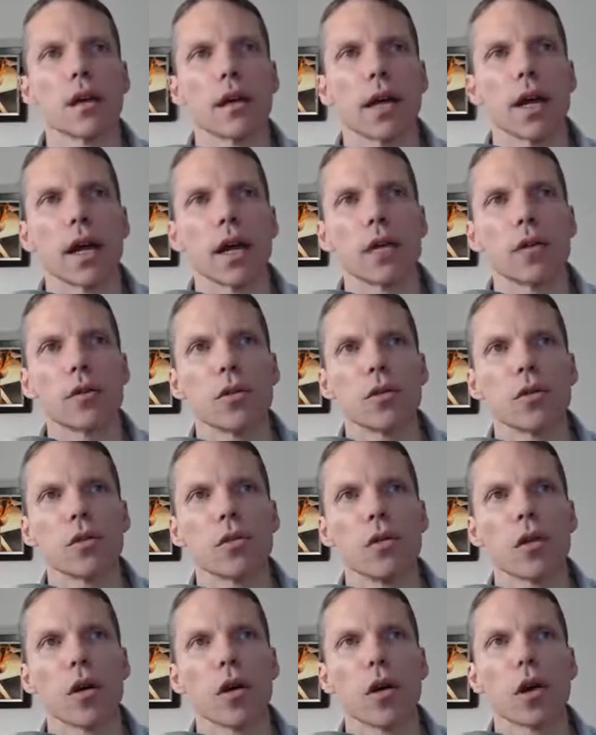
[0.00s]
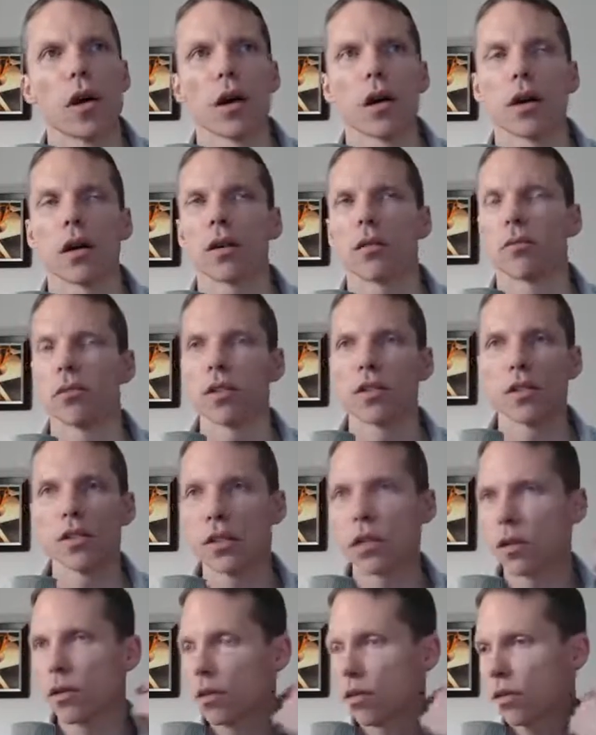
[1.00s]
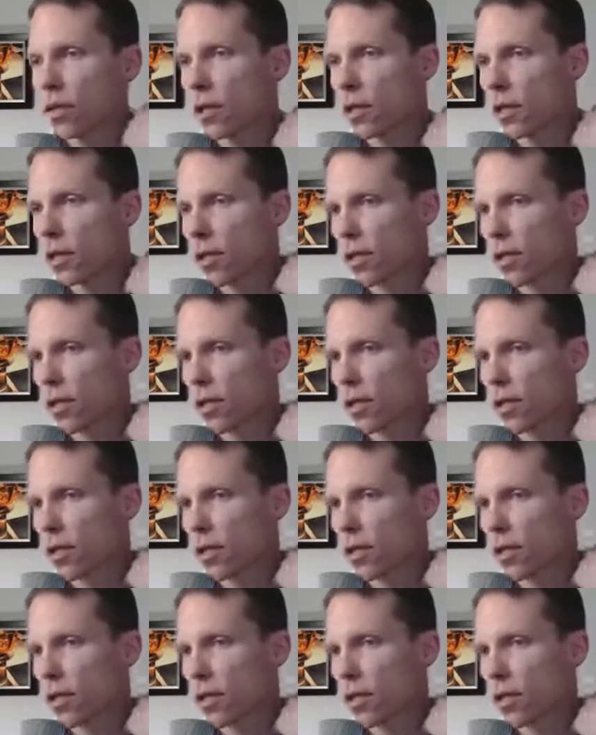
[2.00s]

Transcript: and who are considered